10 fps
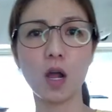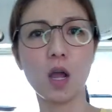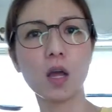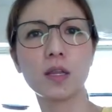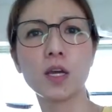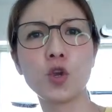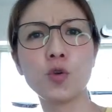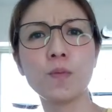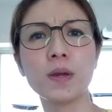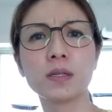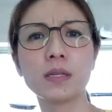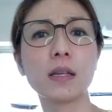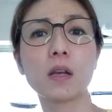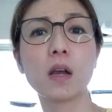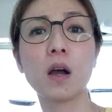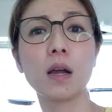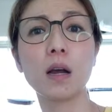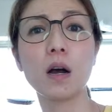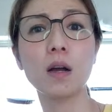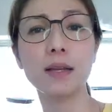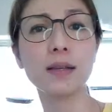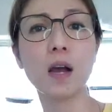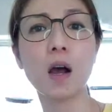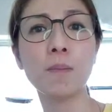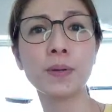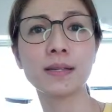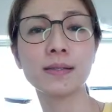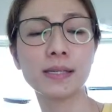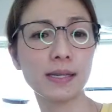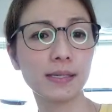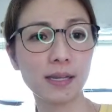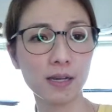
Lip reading: the humans' incompetencies.